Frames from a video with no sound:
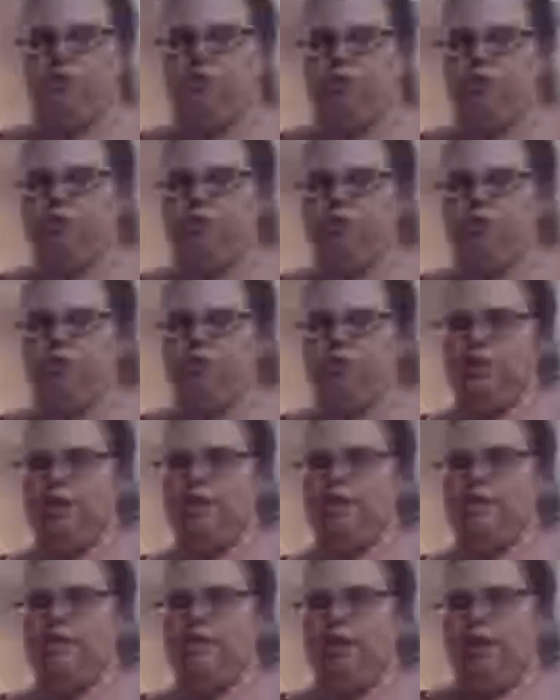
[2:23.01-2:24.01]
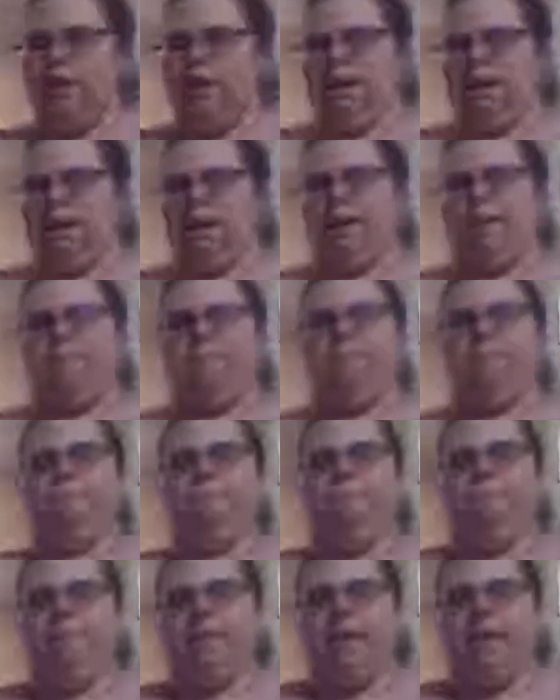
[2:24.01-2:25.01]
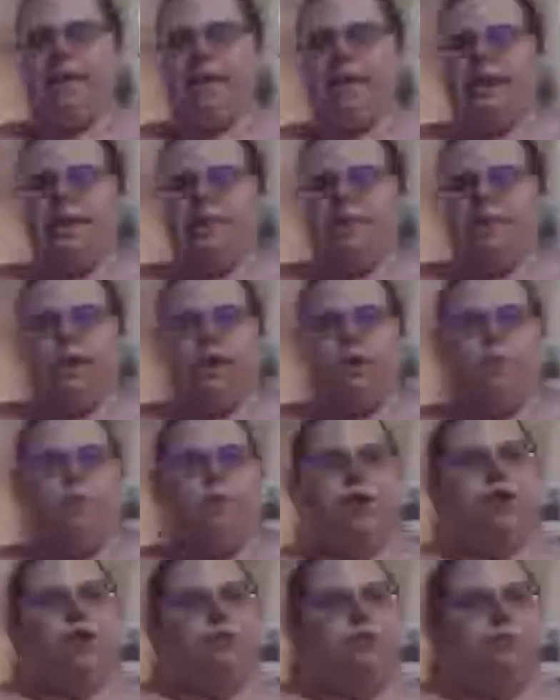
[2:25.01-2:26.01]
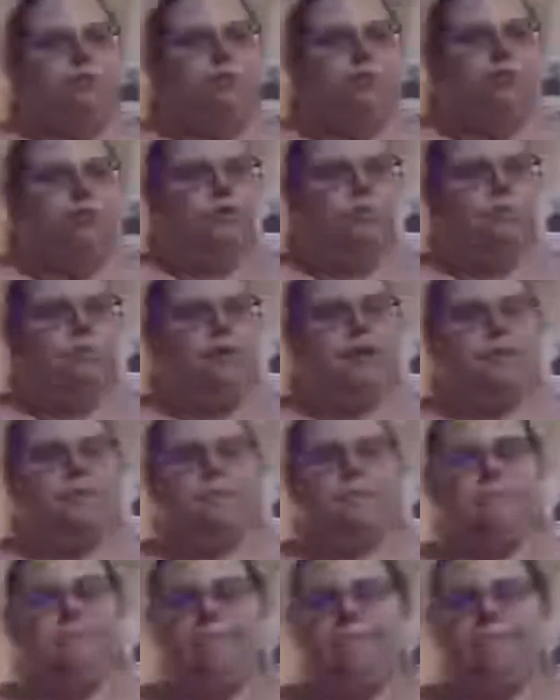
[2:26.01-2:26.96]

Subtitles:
off the groceries, and then I'll walk you through the whole meal.